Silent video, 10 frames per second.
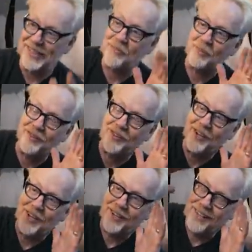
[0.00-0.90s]
It was
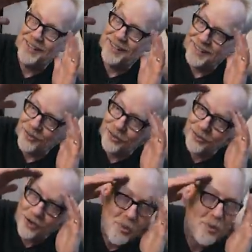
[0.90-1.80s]

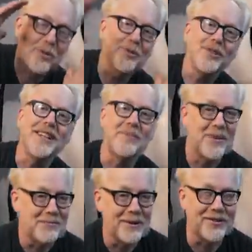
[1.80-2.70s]
so early in
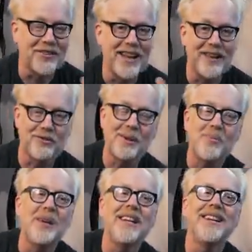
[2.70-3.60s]
MythBusters history,
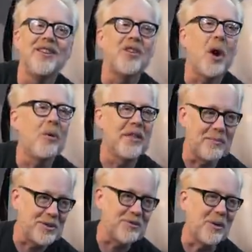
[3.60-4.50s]
we didn't know that
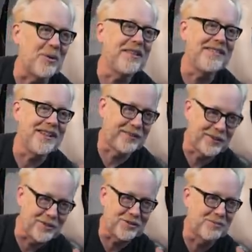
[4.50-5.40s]
when you go to the
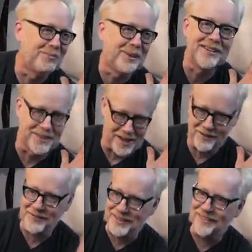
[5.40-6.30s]
desert, you should bring a lot
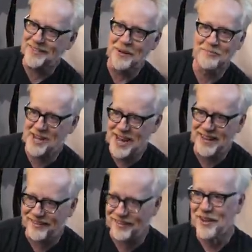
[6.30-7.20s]
of easy-up
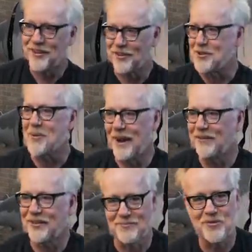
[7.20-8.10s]
tents so you
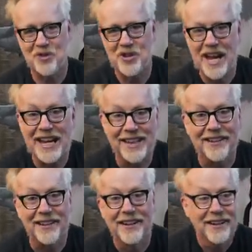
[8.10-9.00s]
have some shade.